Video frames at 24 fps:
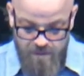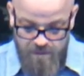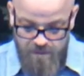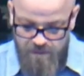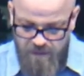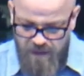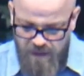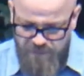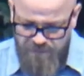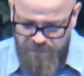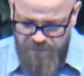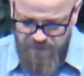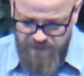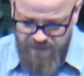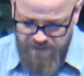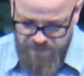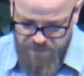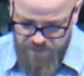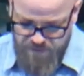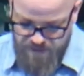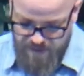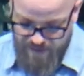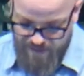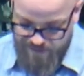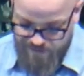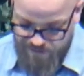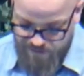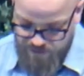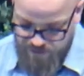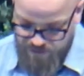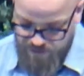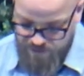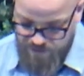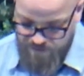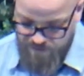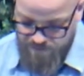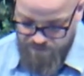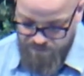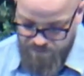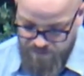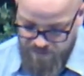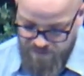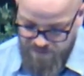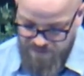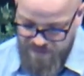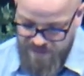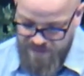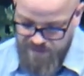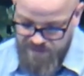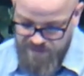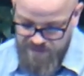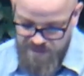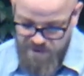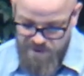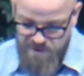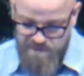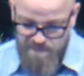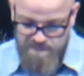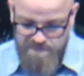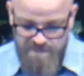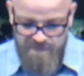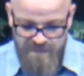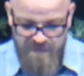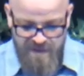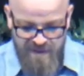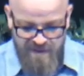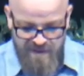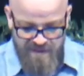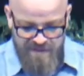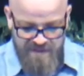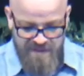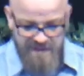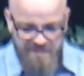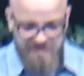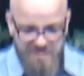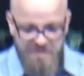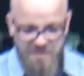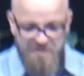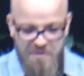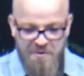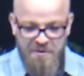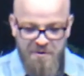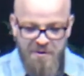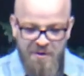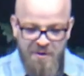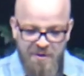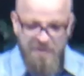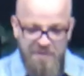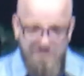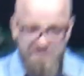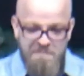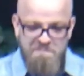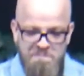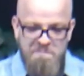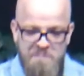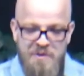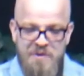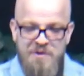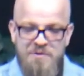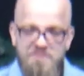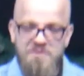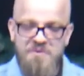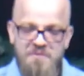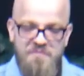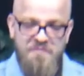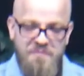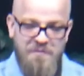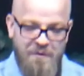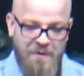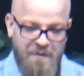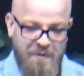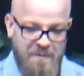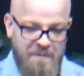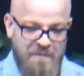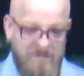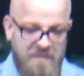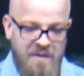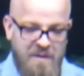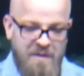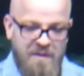lovely things things that are things that are beautiful.